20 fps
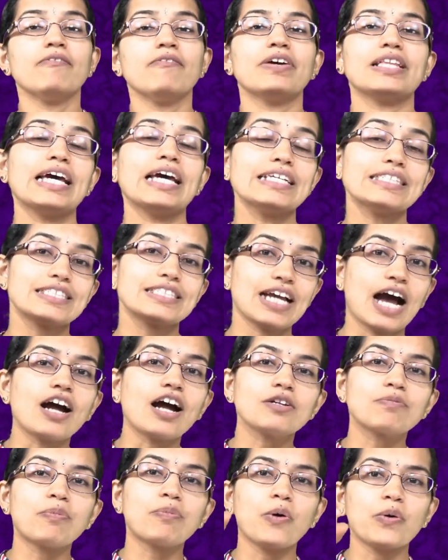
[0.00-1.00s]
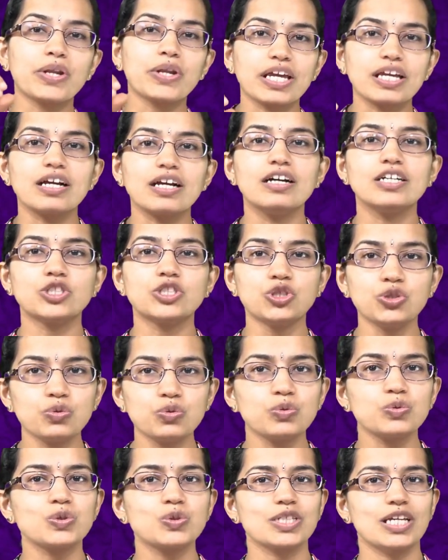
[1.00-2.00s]
When I start pouring a
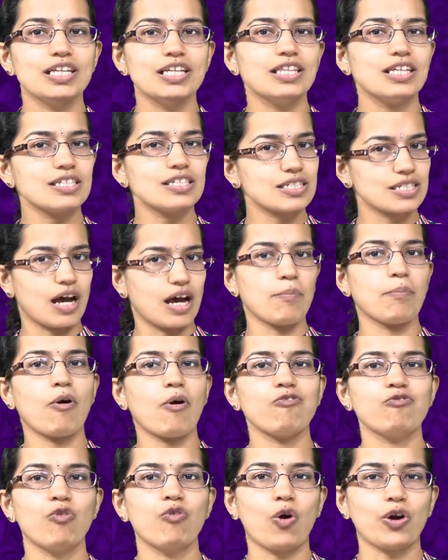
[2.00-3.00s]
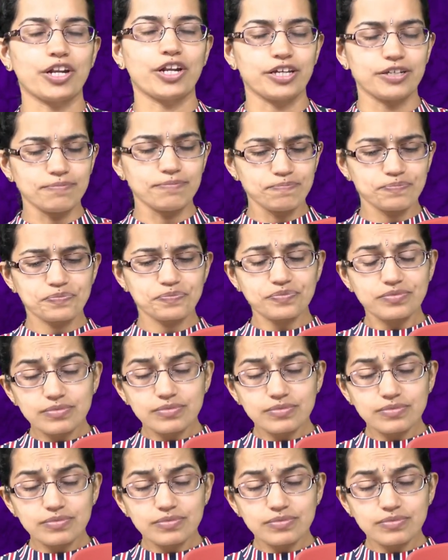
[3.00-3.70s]
juice in this cup of water,